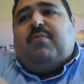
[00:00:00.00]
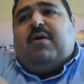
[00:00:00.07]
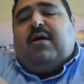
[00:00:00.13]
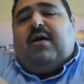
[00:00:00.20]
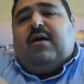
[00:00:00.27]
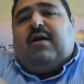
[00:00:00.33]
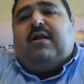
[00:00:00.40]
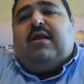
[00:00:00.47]

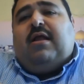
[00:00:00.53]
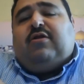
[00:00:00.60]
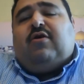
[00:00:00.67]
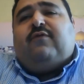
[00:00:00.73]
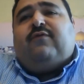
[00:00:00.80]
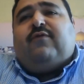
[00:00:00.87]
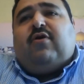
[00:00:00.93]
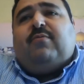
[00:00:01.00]
letter
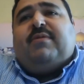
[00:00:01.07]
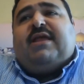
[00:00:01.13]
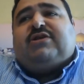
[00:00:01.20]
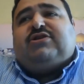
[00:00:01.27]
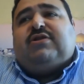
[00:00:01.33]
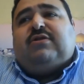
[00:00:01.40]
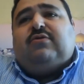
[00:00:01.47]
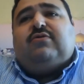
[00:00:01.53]
of
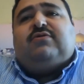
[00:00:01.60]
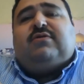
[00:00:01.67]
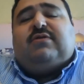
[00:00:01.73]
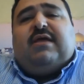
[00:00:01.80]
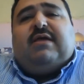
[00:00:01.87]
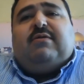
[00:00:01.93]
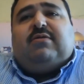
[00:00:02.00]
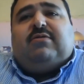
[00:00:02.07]
recommendation to
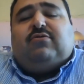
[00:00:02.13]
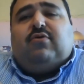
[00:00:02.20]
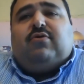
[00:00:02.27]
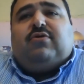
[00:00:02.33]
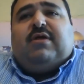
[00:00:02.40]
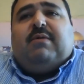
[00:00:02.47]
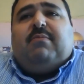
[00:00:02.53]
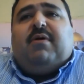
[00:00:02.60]
do 2 or
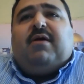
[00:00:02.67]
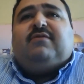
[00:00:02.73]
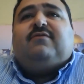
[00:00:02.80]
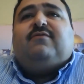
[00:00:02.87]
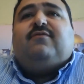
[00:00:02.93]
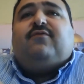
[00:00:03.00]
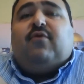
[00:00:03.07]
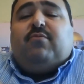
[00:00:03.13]
3
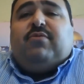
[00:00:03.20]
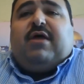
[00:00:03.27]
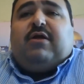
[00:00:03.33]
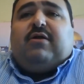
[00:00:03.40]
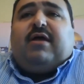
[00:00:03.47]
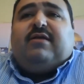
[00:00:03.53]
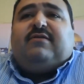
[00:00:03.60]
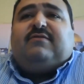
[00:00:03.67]
months from the
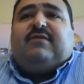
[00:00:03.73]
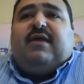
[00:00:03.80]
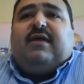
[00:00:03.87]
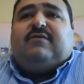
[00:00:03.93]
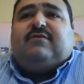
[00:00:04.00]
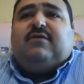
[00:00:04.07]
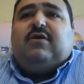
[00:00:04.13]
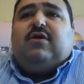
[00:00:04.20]
United
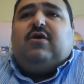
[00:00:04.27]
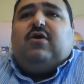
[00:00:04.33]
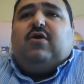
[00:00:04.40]
States,